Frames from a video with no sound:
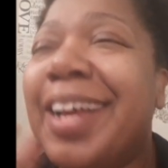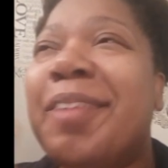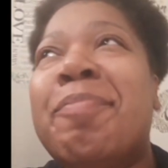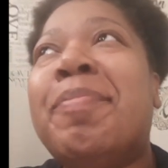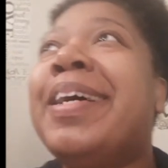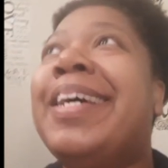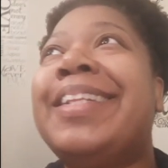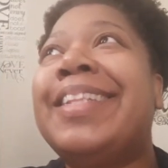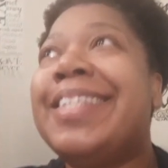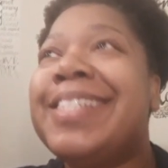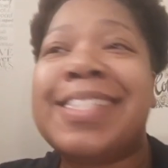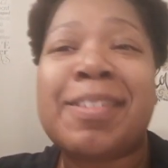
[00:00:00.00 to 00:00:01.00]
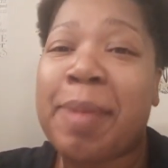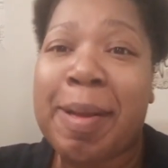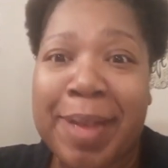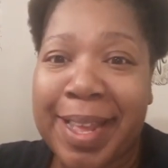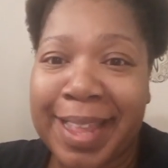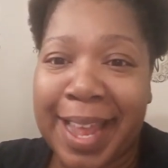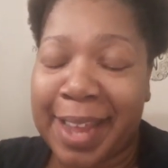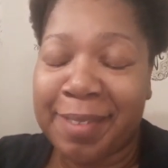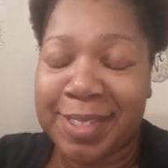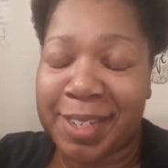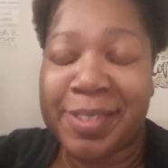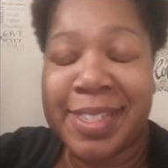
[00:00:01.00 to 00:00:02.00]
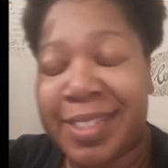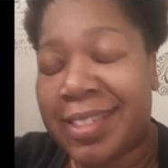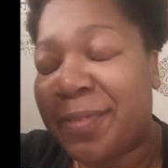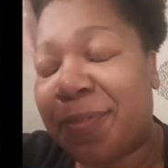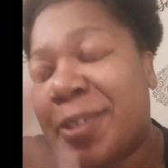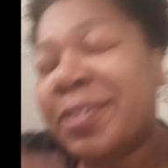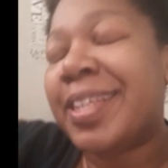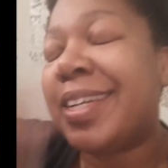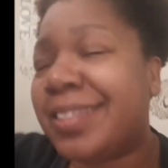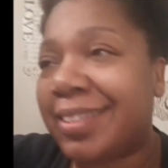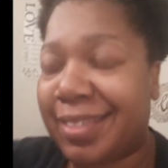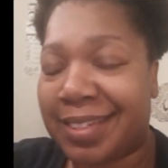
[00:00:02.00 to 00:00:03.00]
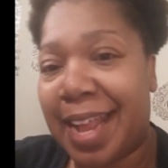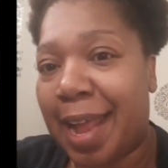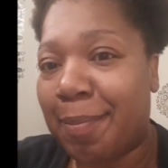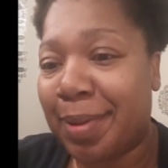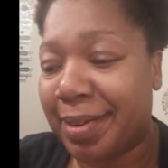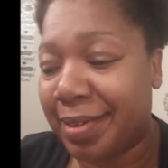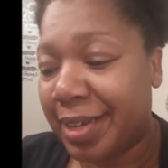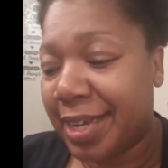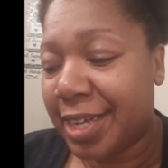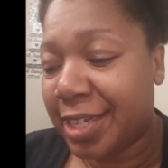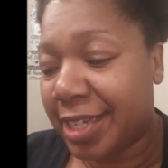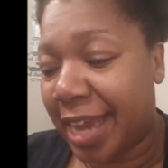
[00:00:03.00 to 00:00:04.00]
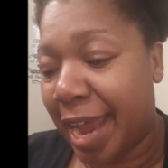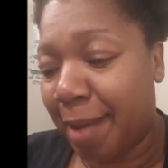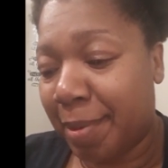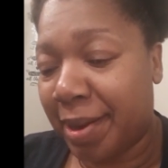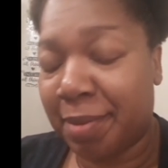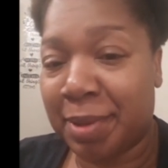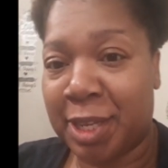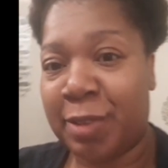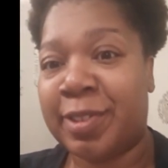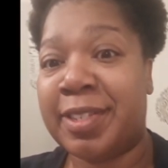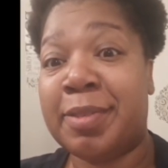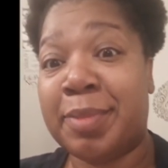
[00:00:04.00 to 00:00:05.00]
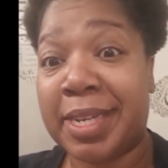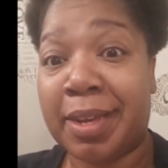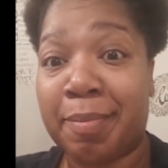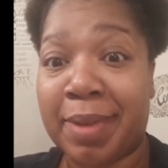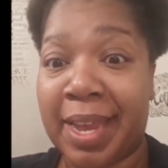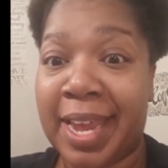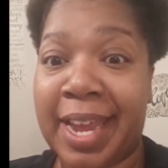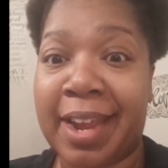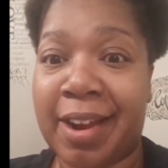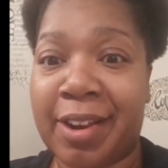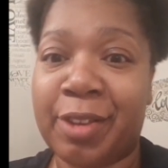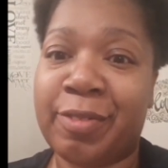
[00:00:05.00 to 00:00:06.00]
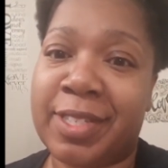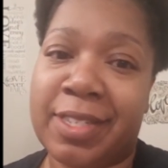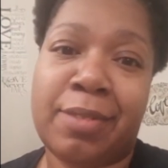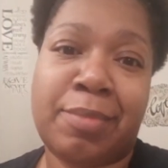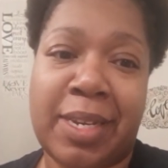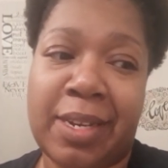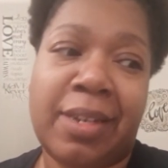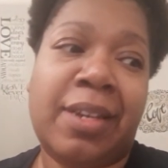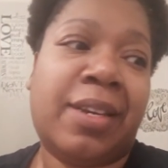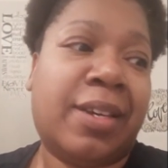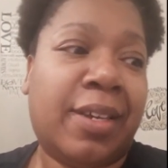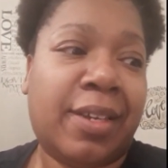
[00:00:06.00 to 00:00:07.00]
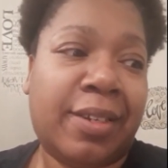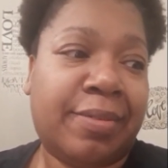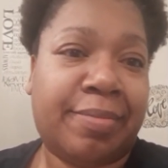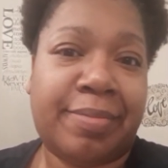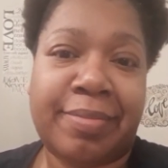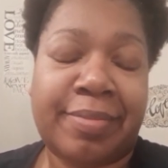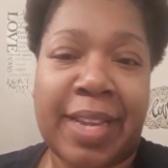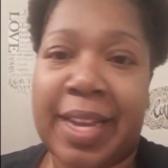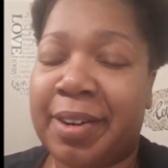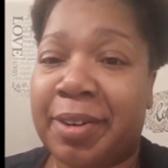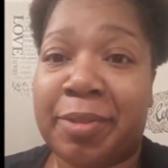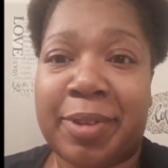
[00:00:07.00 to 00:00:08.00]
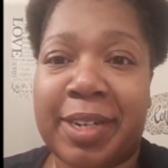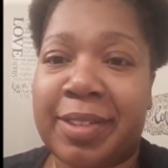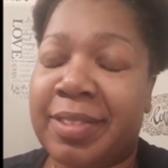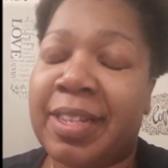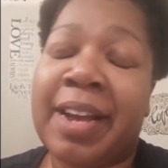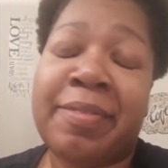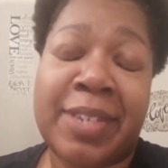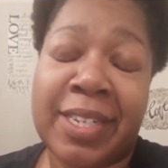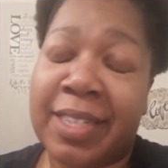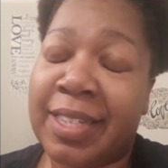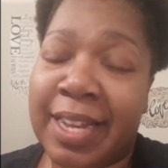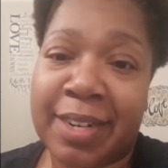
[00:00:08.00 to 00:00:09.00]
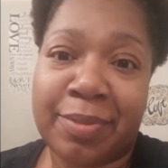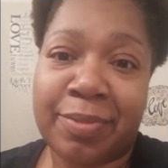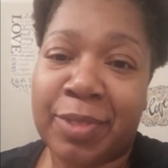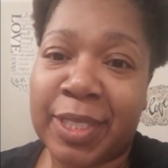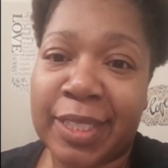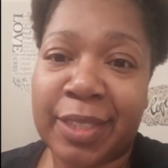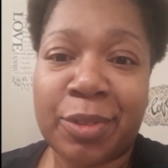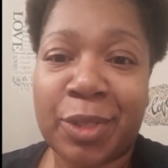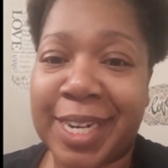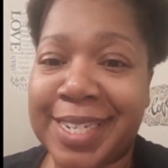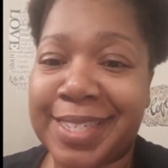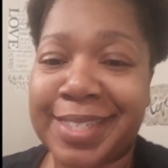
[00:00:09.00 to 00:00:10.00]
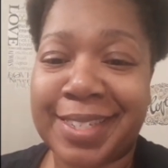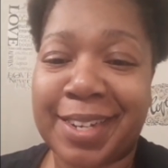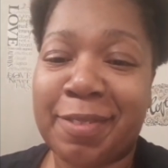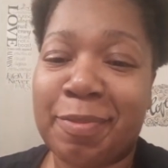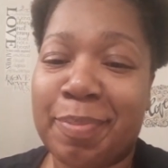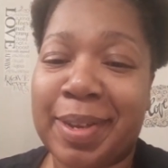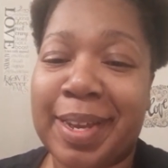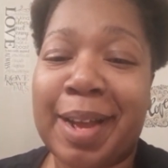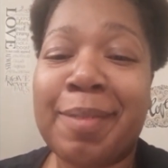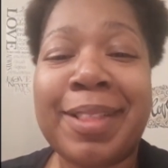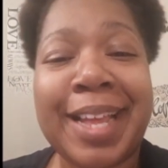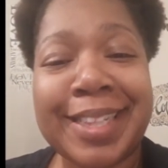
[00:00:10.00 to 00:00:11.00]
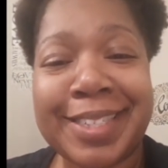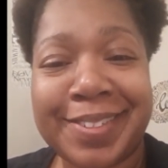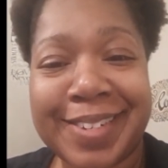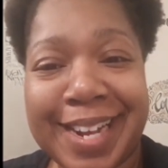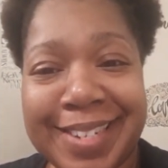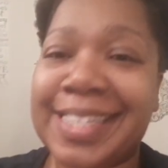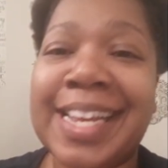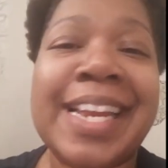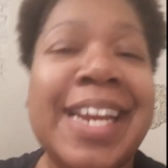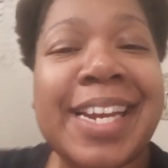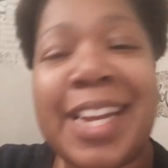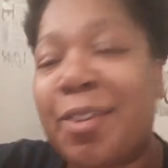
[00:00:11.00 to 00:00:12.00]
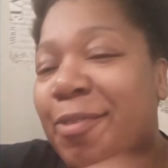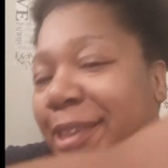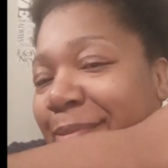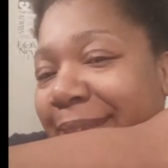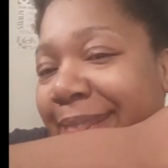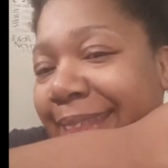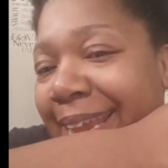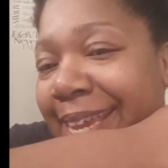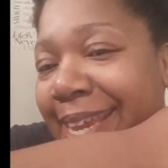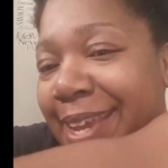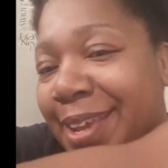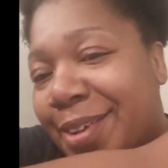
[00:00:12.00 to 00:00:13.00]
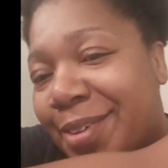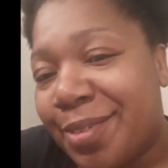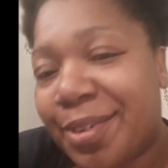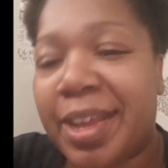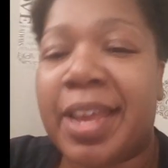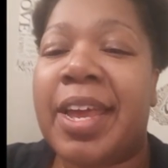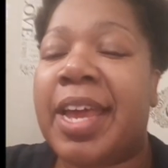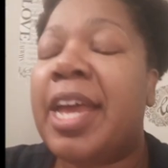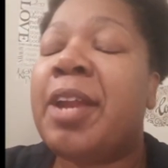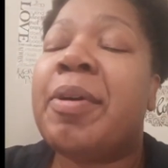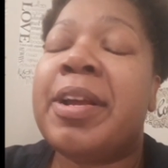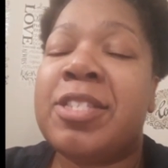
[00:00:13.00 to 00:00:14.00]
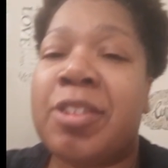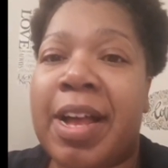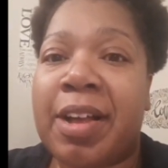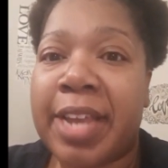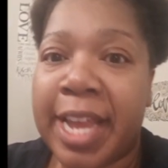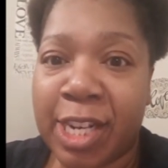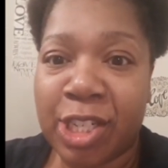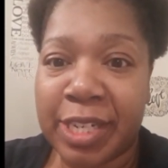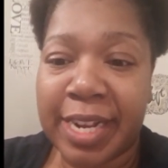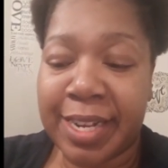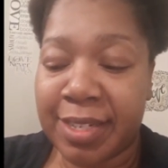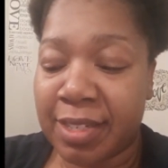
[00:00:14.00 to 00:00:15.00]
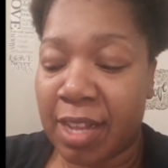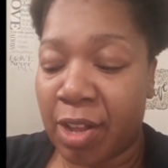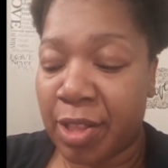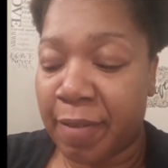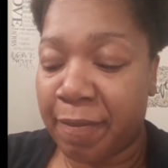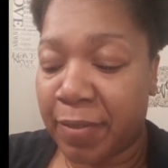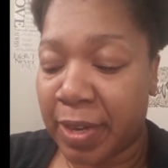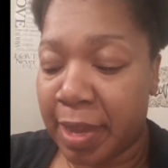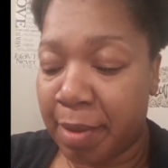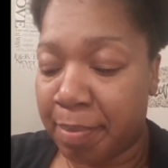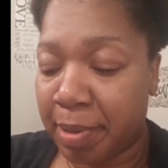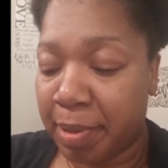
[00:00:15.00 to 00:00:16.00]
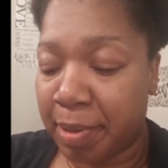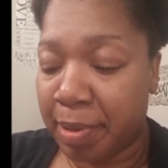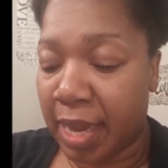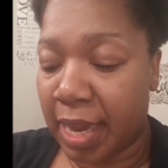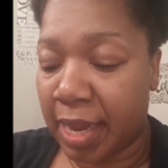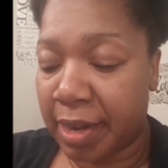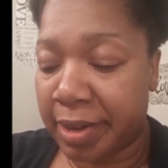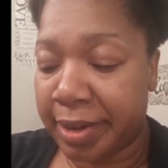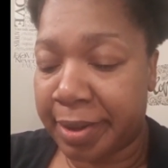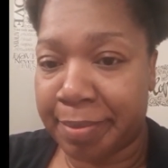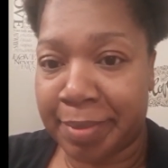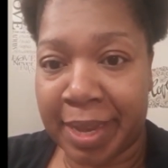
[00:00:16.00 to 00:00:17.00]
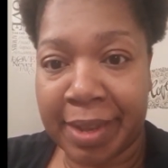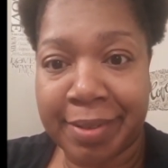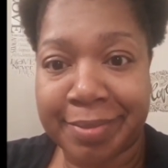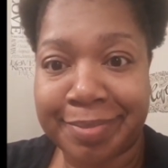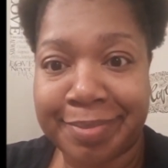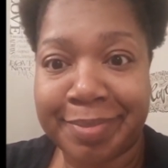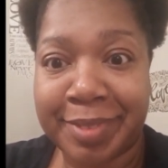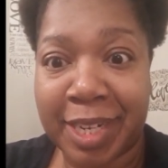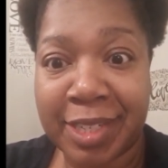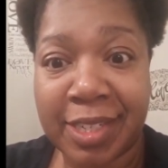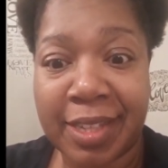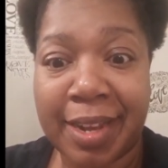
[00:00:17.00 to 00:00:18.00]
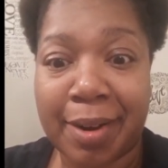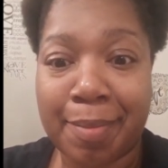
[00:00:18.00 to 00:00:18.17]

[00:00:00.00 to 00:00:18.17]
But this is about my life, so it's the food thing just happened to happen. I mean, you've seen me cut my hair. You've seen me, I don't know what else. I've done a lot of really crazy stuff, but I'm glad that you guys are sticking in here with me. Thank you. Anyway, so I'll catch you guys on the flip, and yeah, talk to you later.